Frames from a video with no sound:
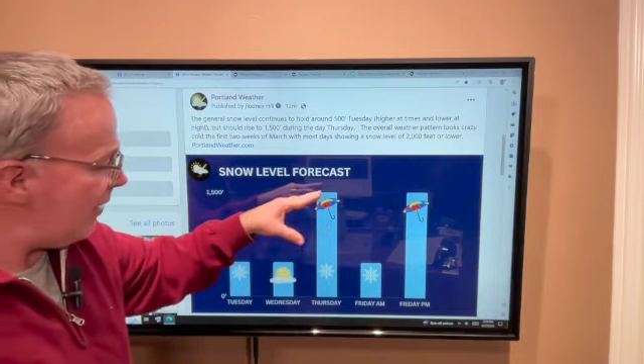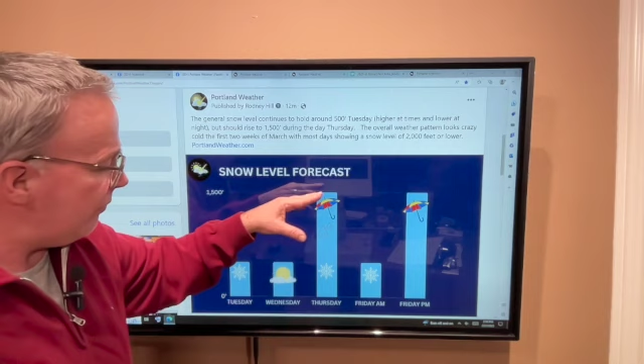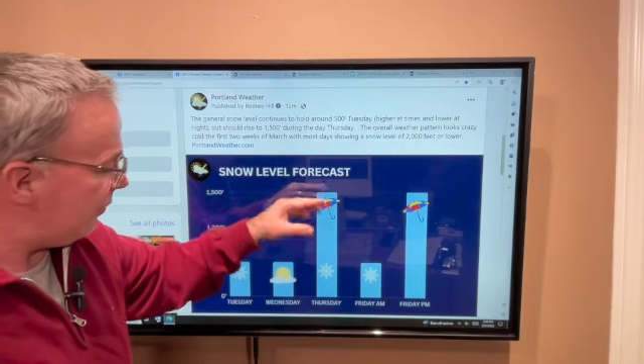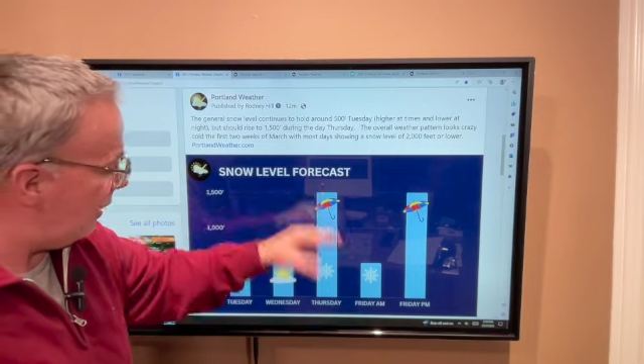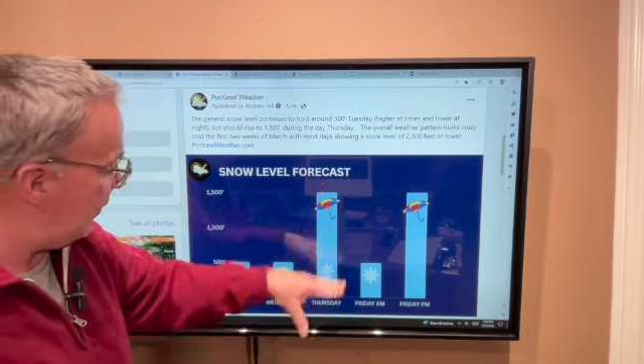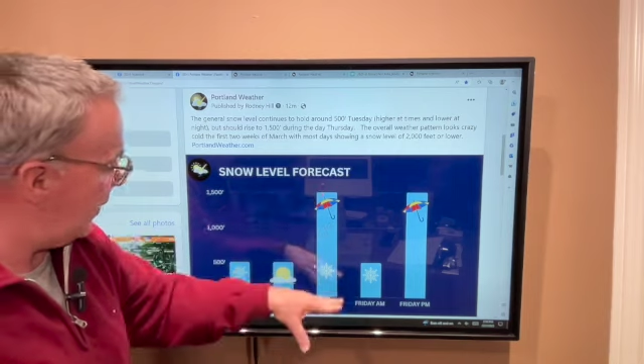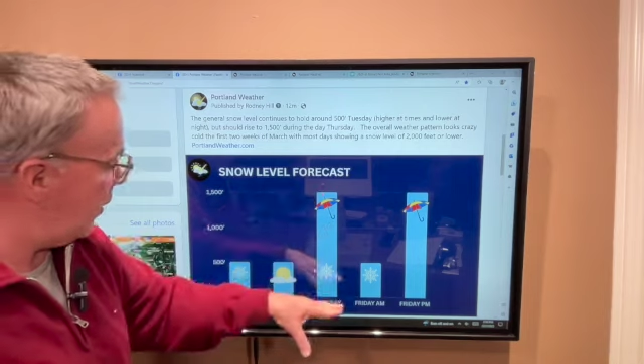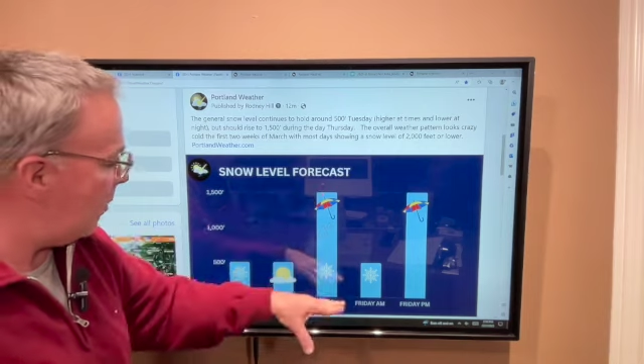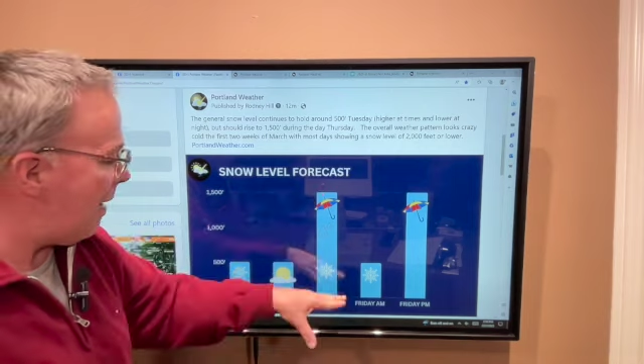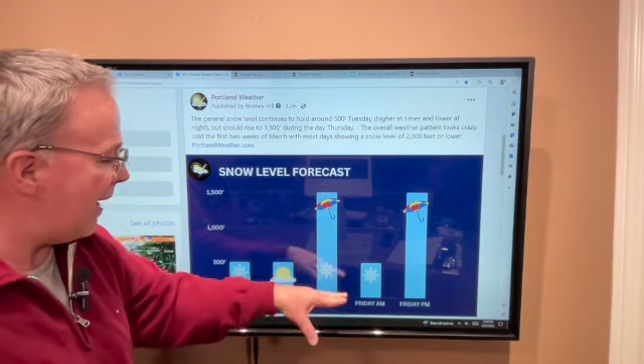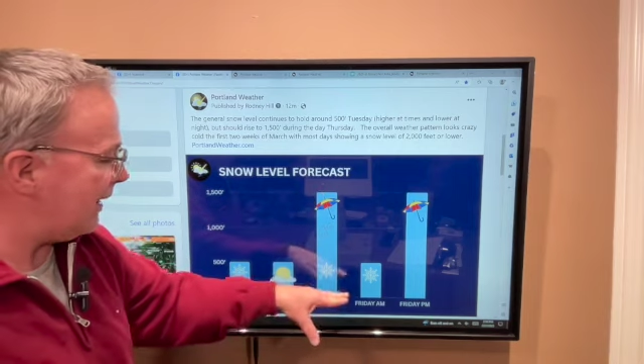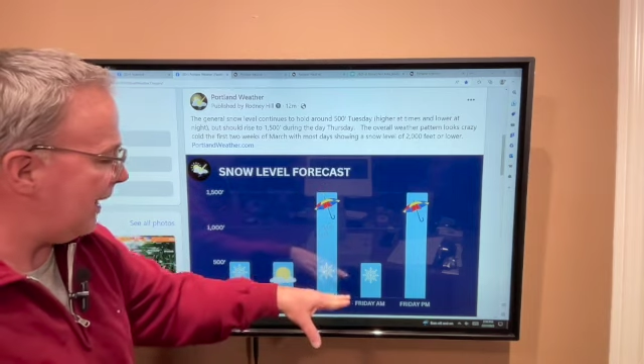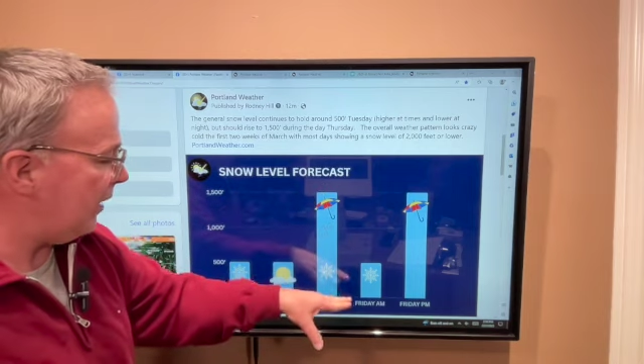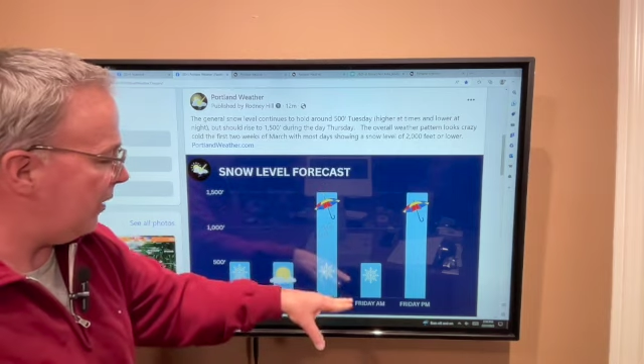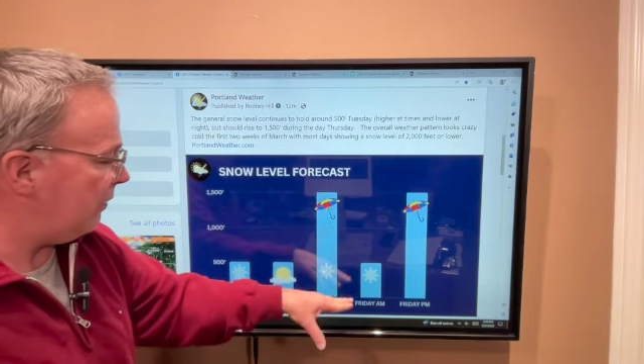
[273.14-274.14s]
the front, we go back
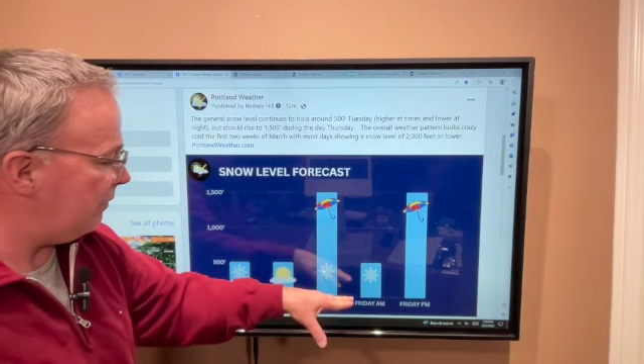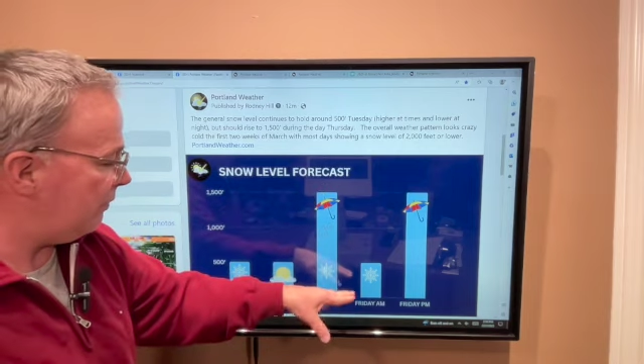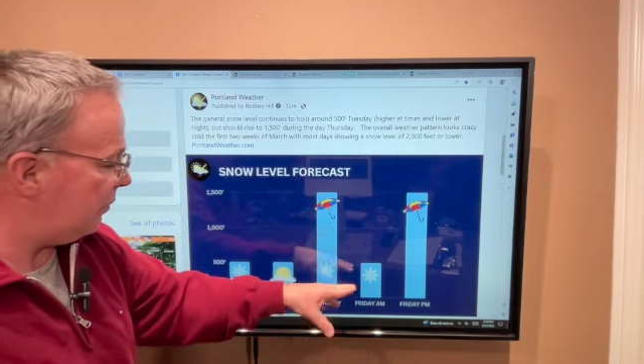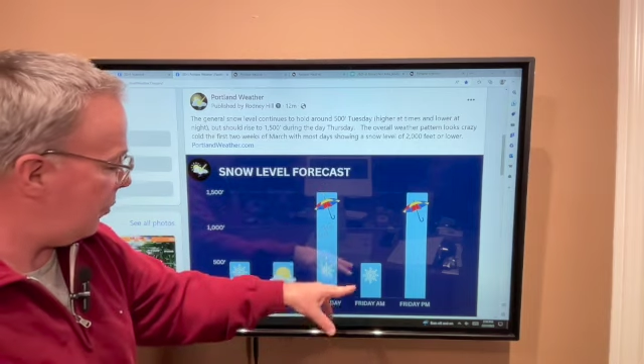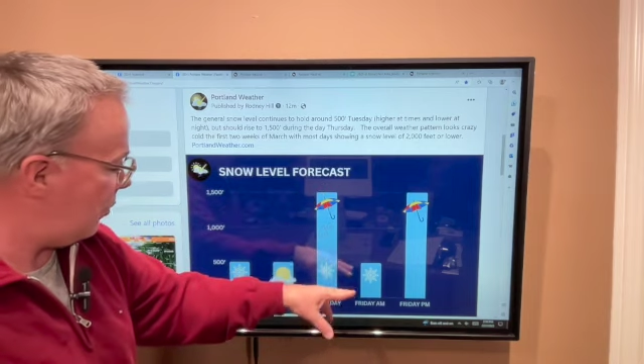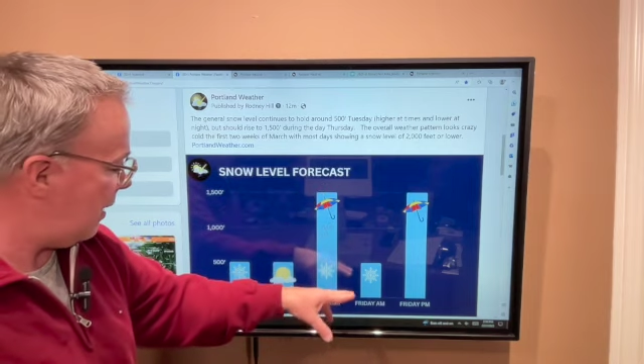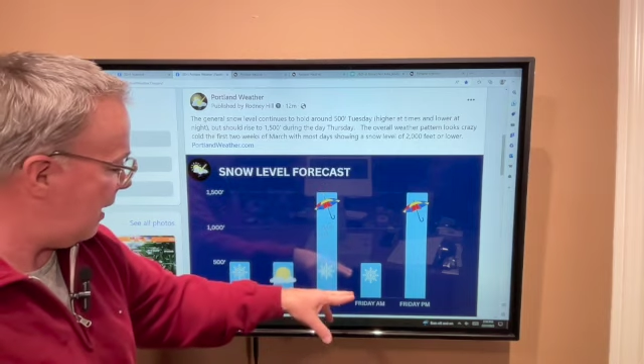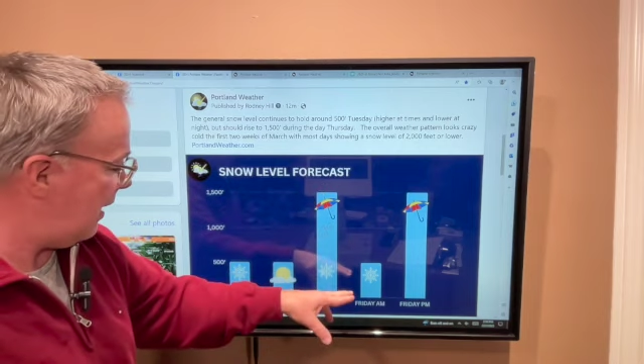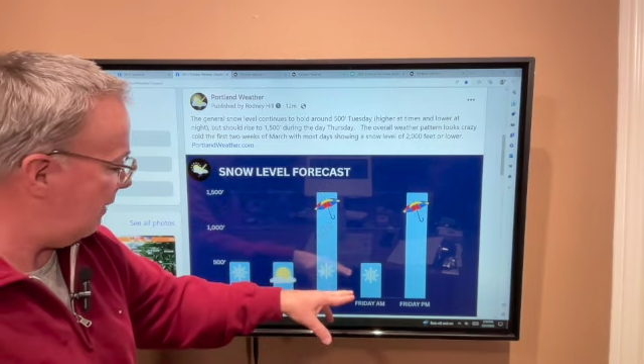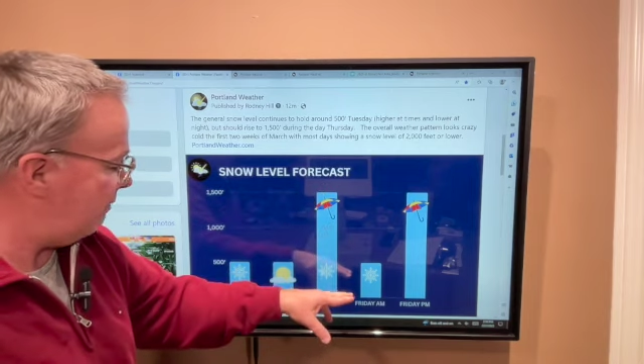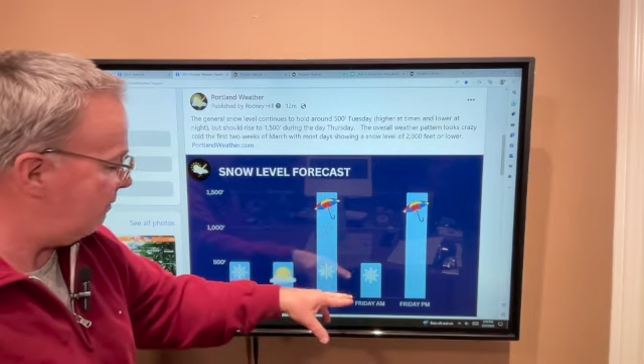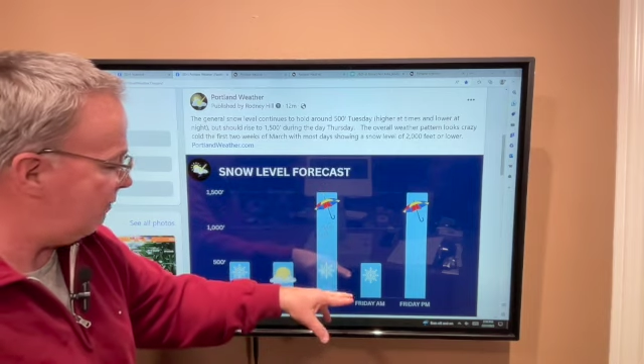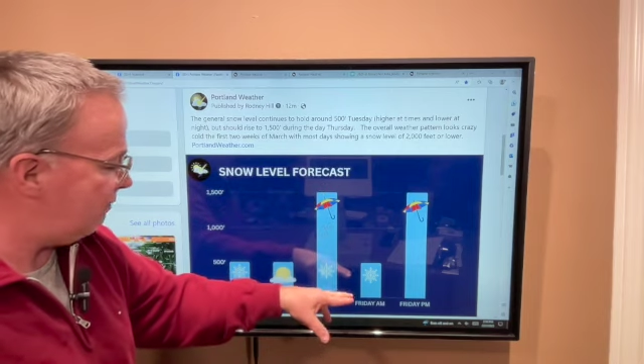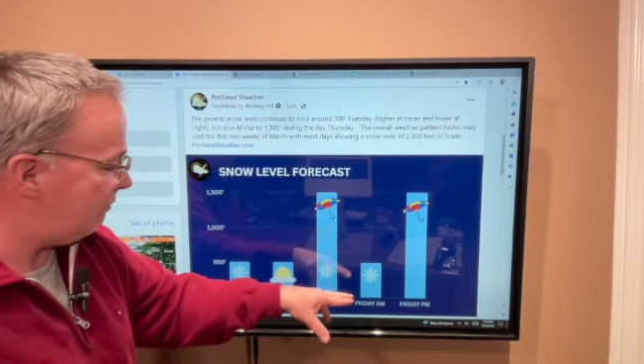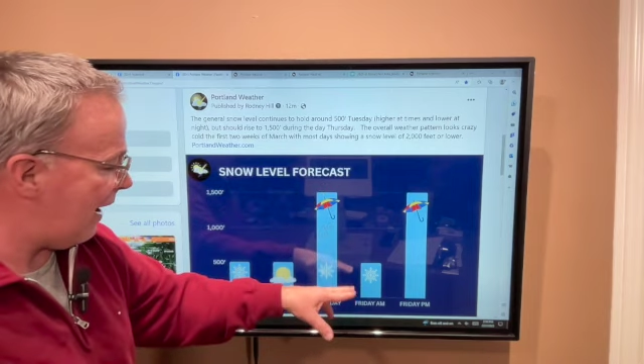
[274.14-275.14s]
down to, to uh,
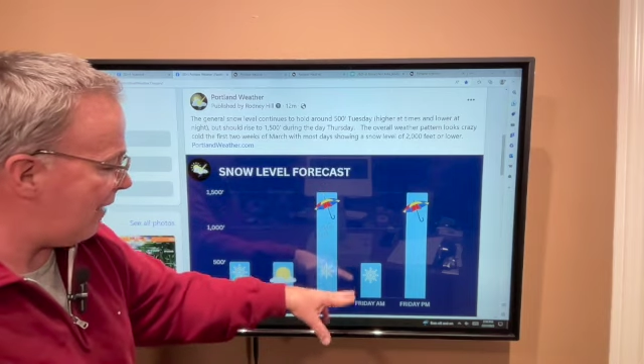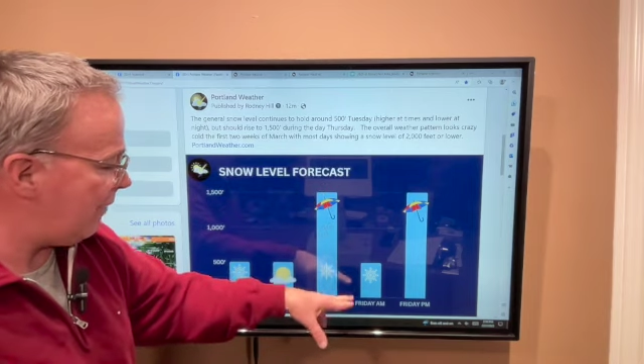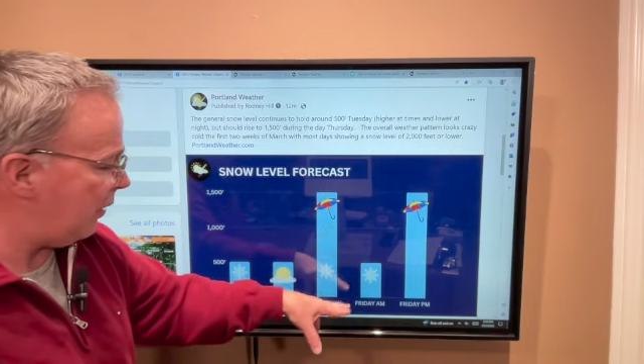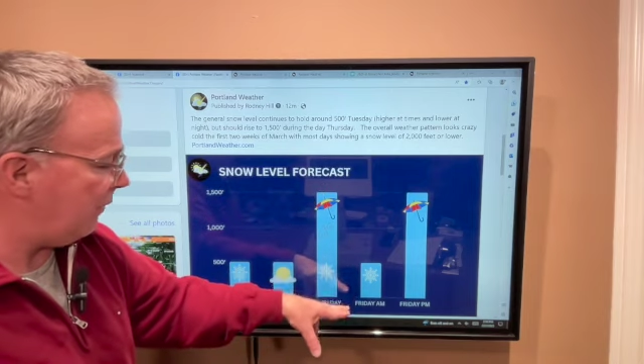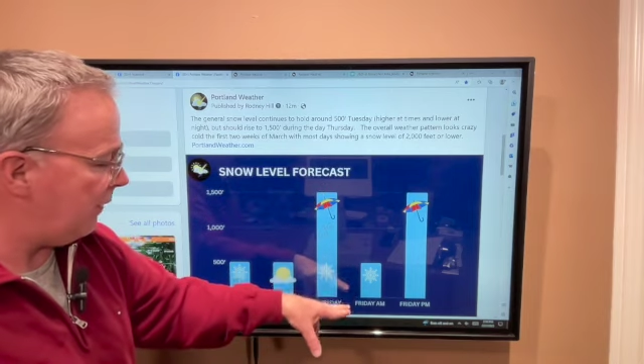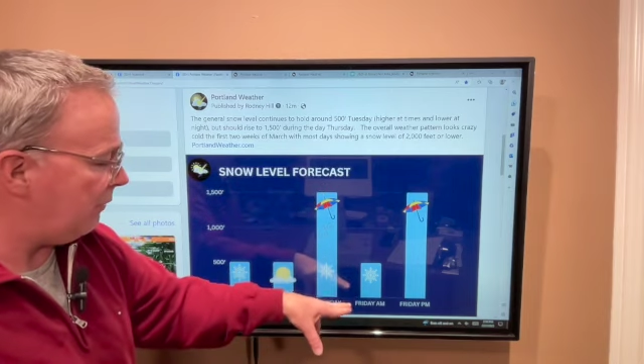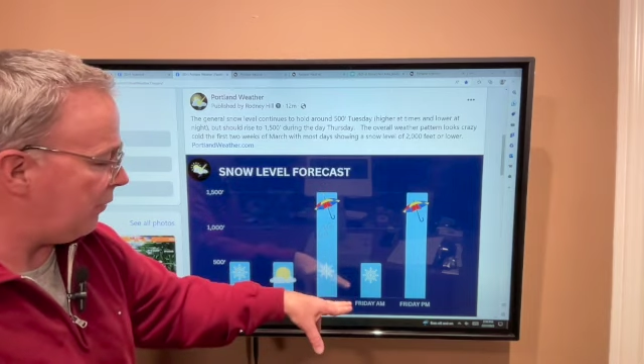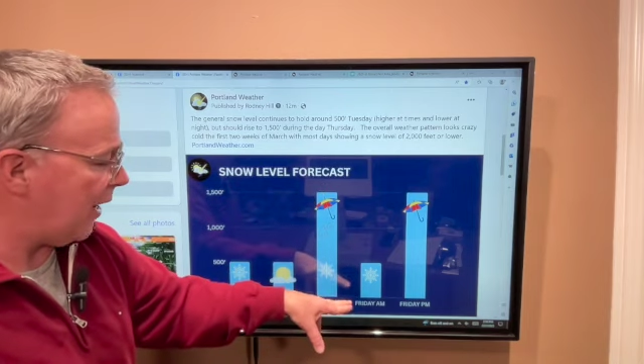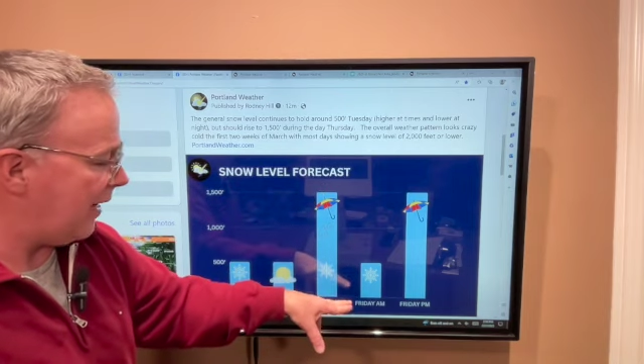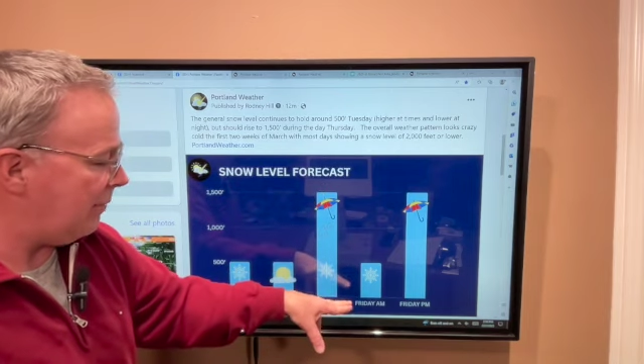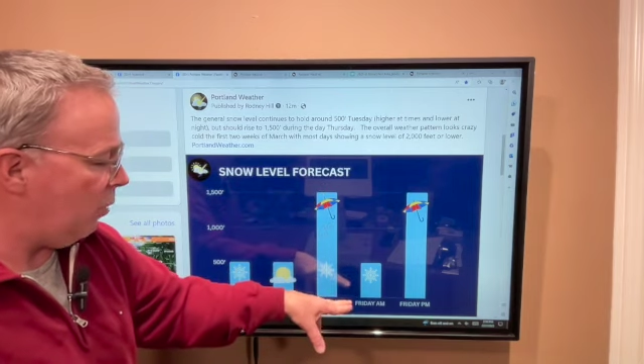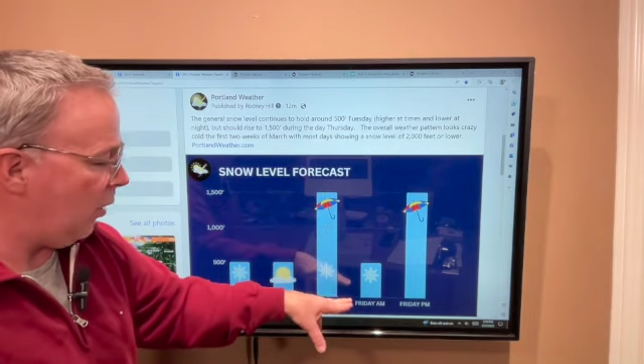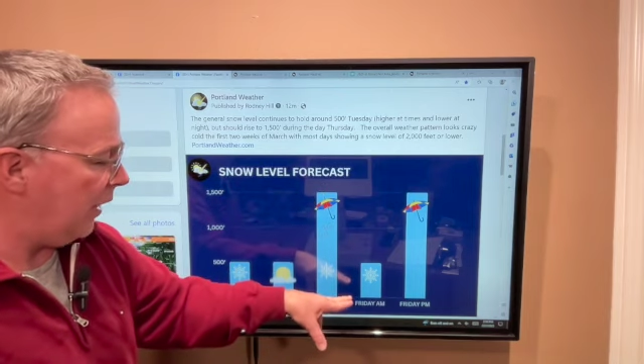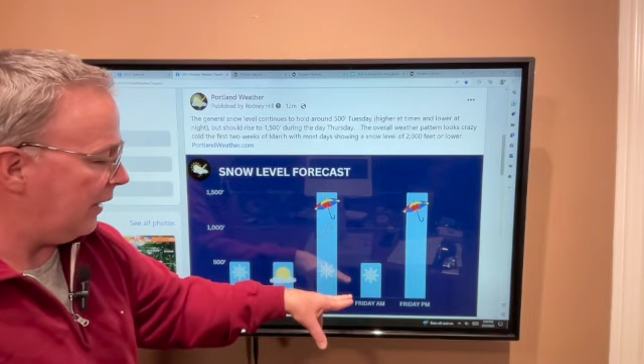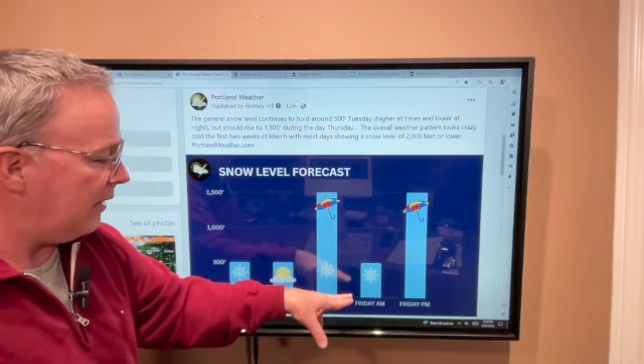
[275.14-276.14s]
500 feet Friday
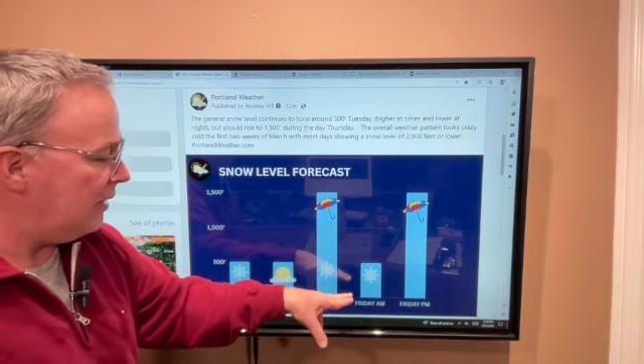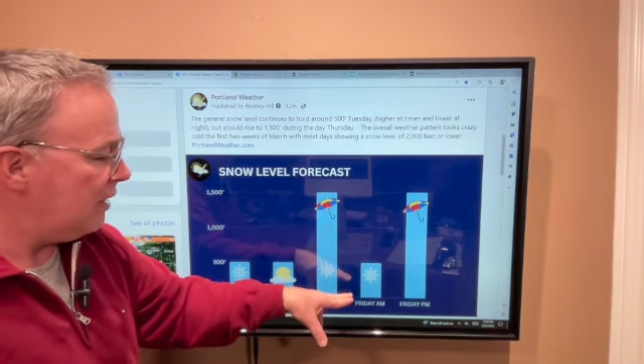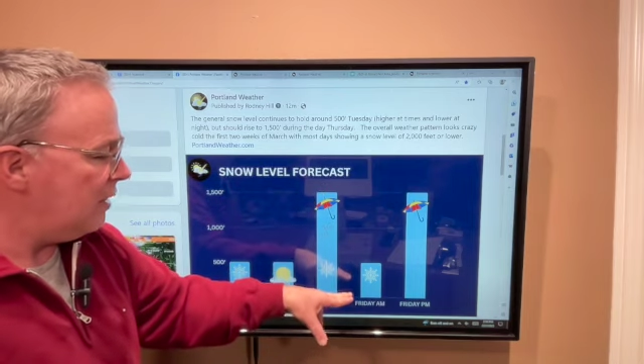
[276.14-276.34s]
morning.